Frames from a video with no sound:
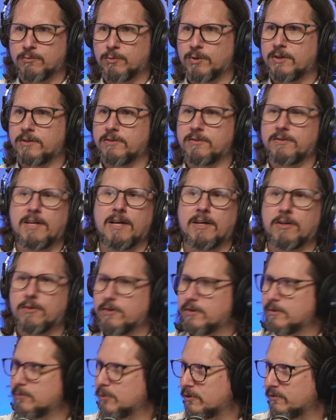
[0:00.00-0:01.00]
where you can't go
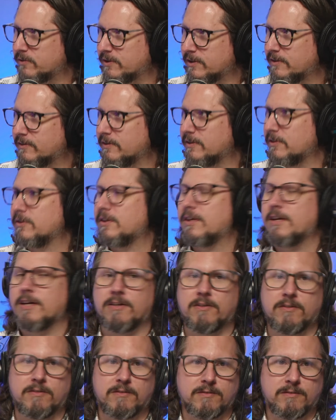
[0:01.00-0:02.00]
to the movies and you
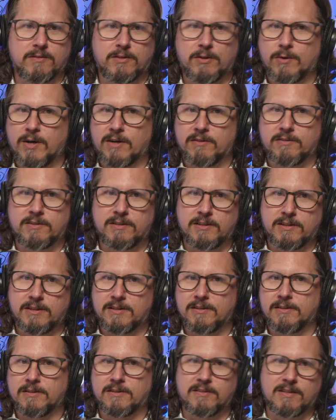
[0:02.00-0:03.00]
can't go out to
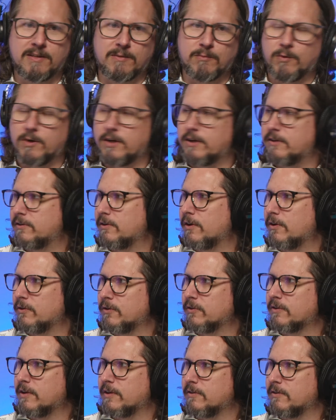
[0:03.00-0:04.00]
eat in the same ways and all
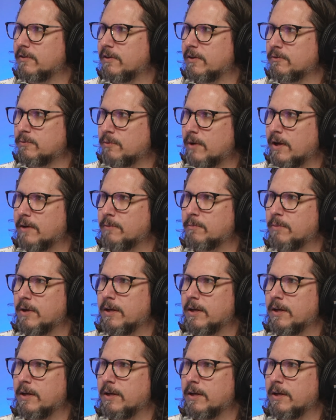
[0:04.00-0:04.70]
those kinds of things, right?